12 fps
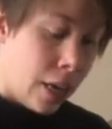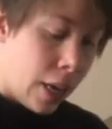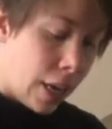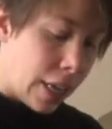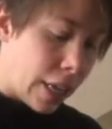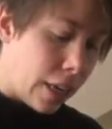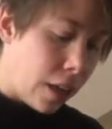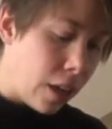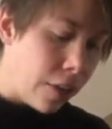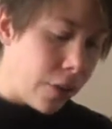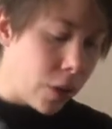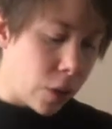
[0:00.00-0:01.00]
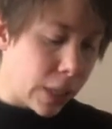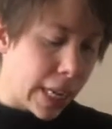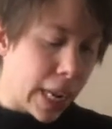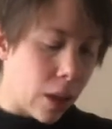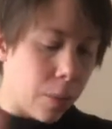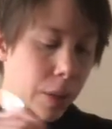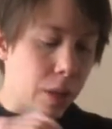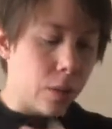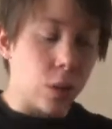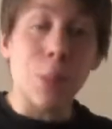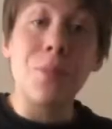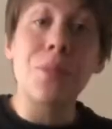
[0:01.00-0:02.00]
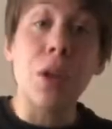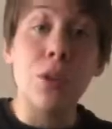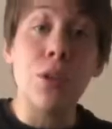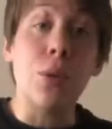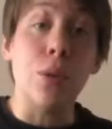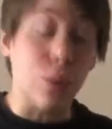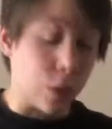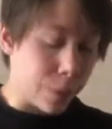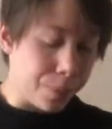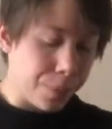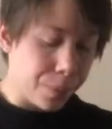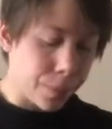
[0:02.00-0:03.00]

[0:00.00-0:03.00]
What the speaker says: Again, if you don't like jalapenos, don't use them.